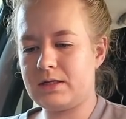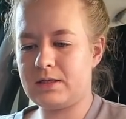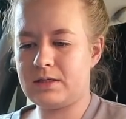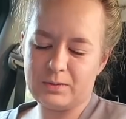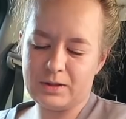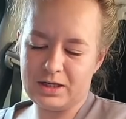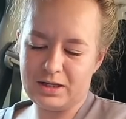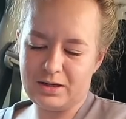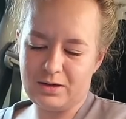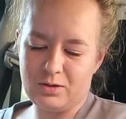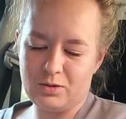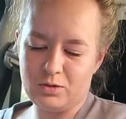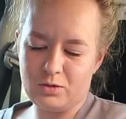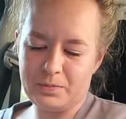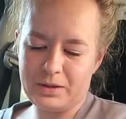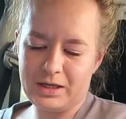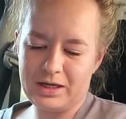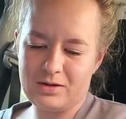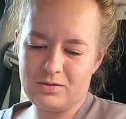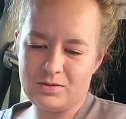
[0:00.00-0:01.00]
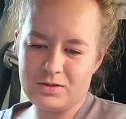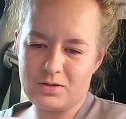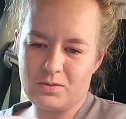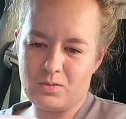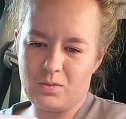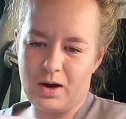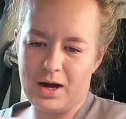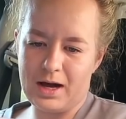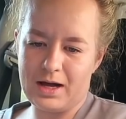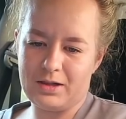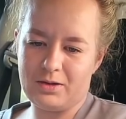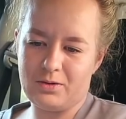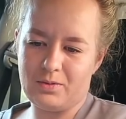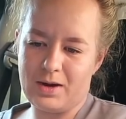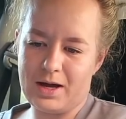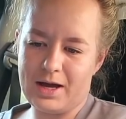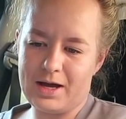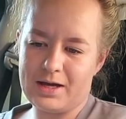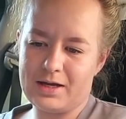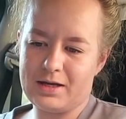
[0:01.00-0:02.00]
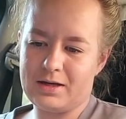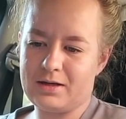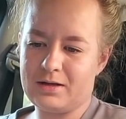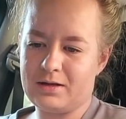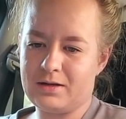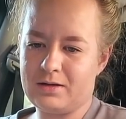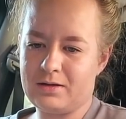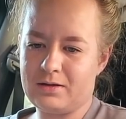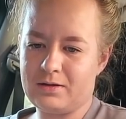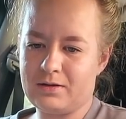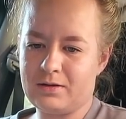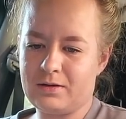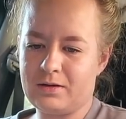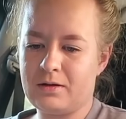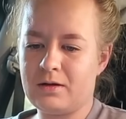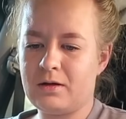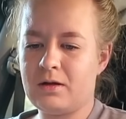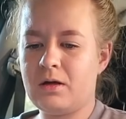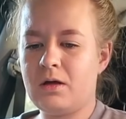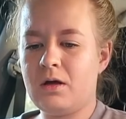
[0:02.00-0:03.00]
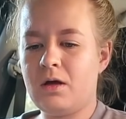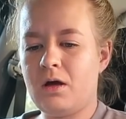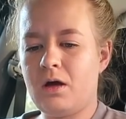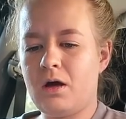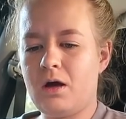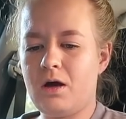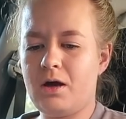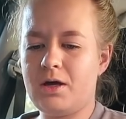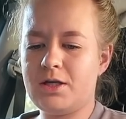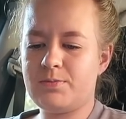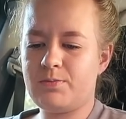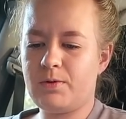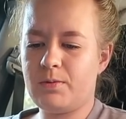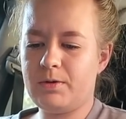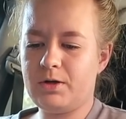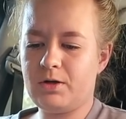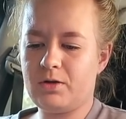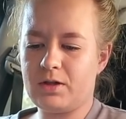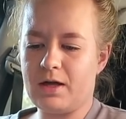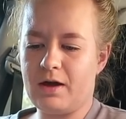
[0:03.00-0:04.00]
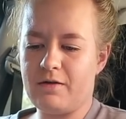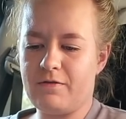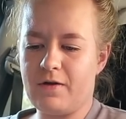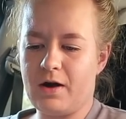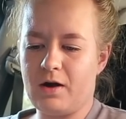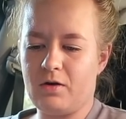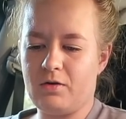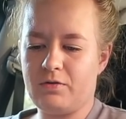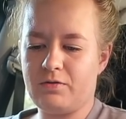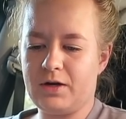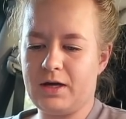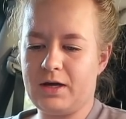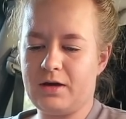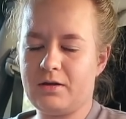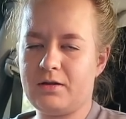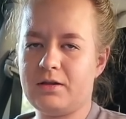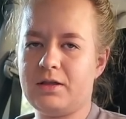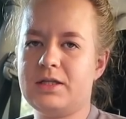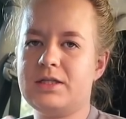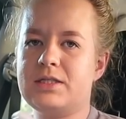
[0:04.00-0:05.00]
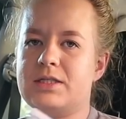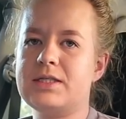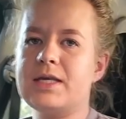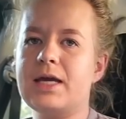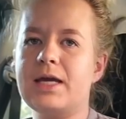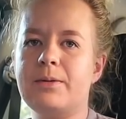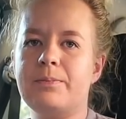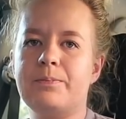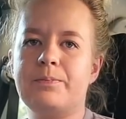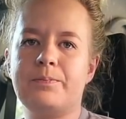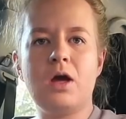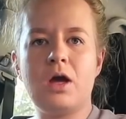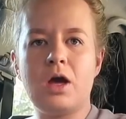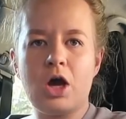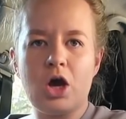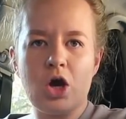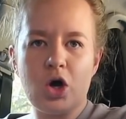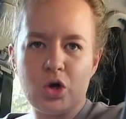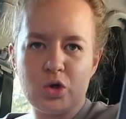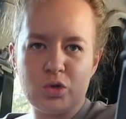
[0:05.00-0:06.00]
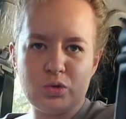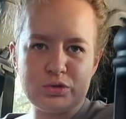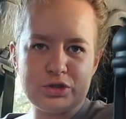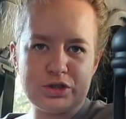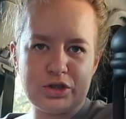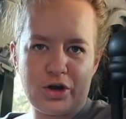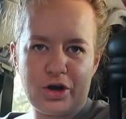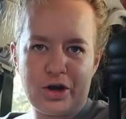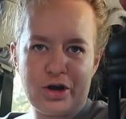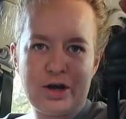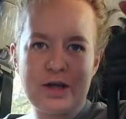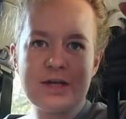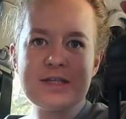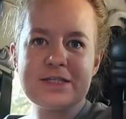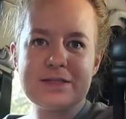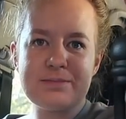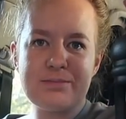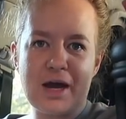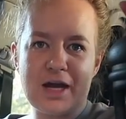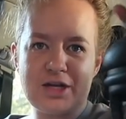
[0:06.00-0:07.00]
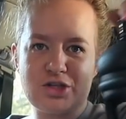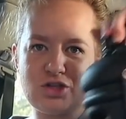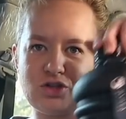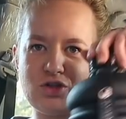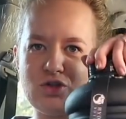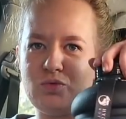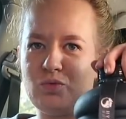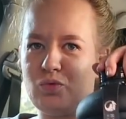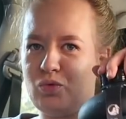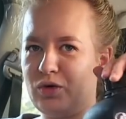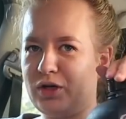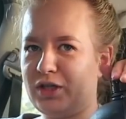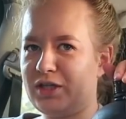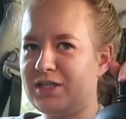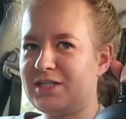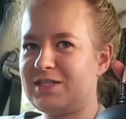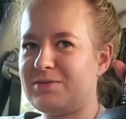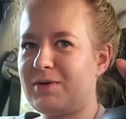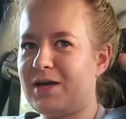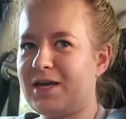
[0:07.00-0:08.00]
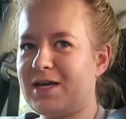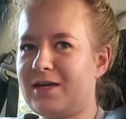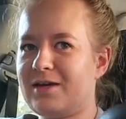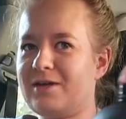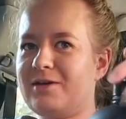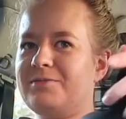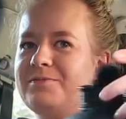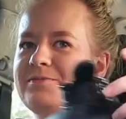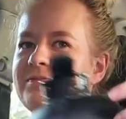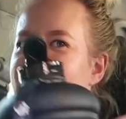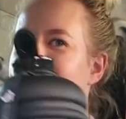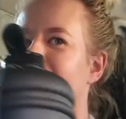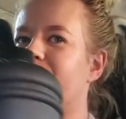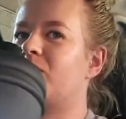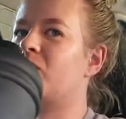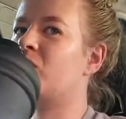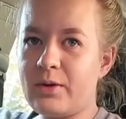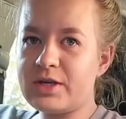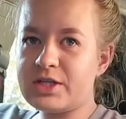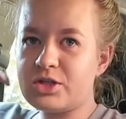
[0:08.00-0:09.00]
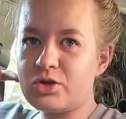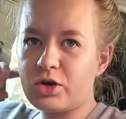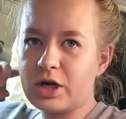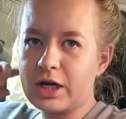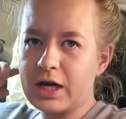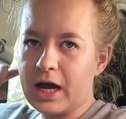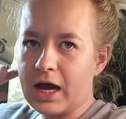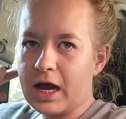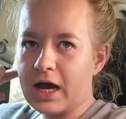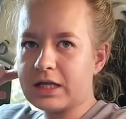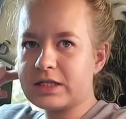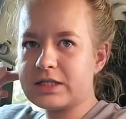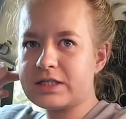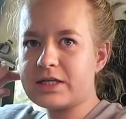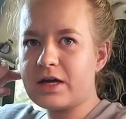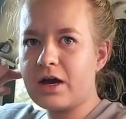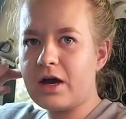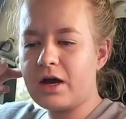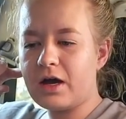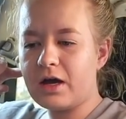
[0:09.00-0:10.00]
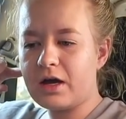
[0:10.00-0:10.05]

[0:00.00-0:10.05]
When he called me, he was a while away. Oh, he's probably not that far off now. Let's see. Also, smash in the water this week. No, he's not gonna answer.